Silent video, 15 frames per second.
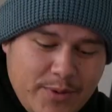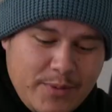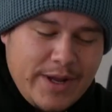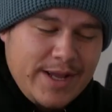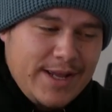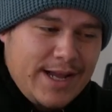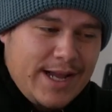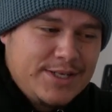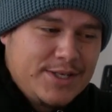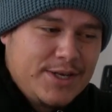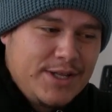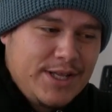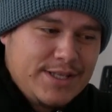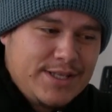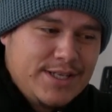Wait, I should
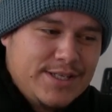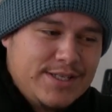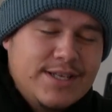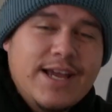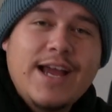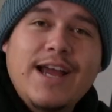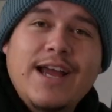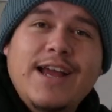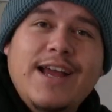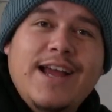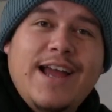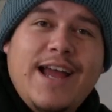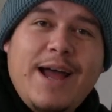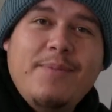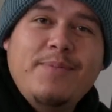go like this.
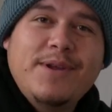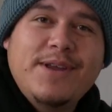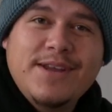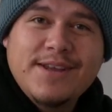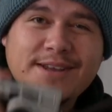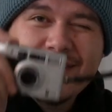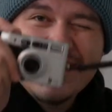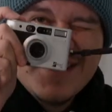Happy